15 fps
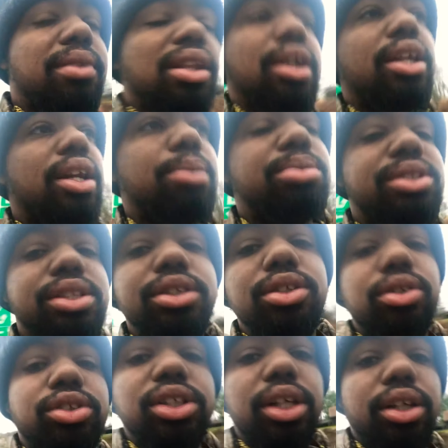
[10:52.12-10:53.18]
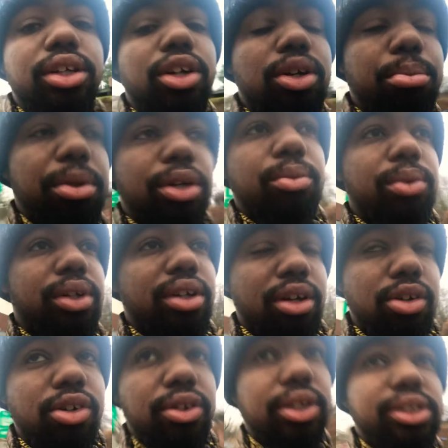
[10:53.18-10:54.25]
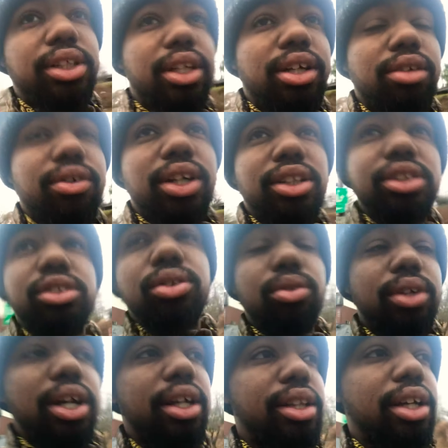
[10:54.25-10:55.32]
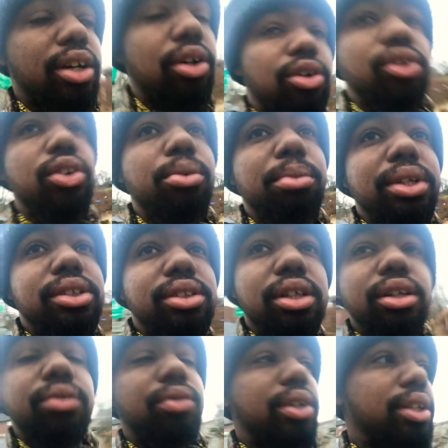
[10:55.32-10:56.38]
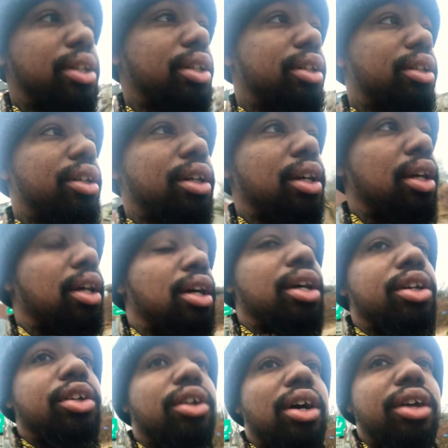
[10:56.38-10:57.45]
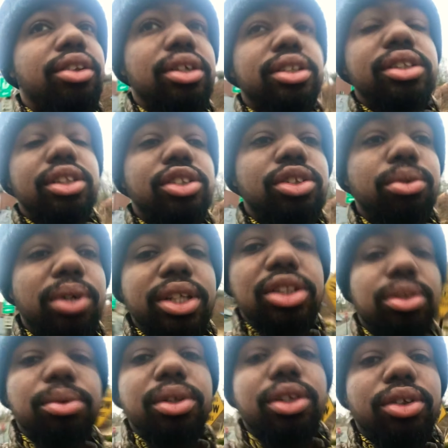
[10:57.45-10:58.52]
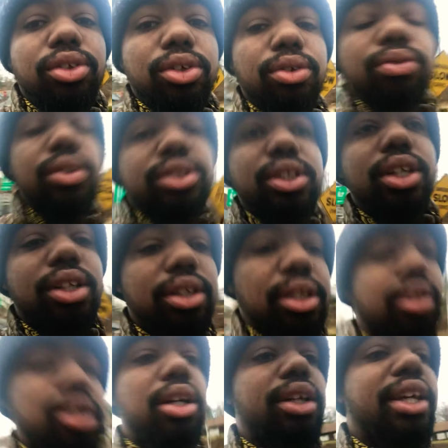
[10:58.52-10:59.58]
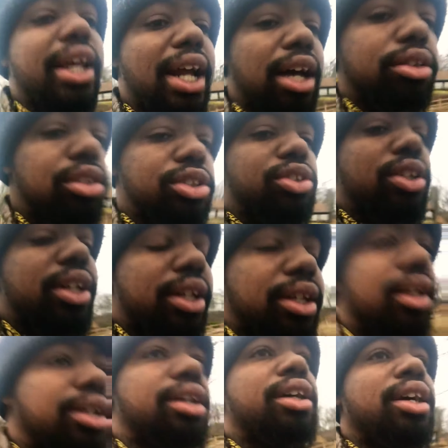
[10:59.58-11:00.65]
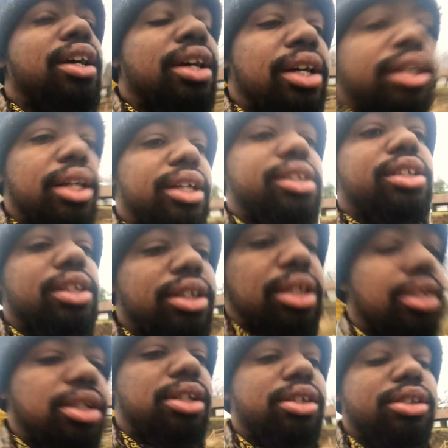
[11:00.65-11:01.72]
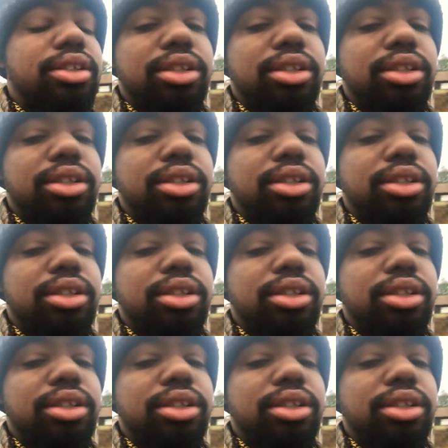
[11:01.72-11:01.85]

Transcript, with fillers: and I'm still trying to cope in what I always have. I just oh, don't got that argument stuff. And then, you know, after the situation with her girlfriend trying to get out the street, get the, you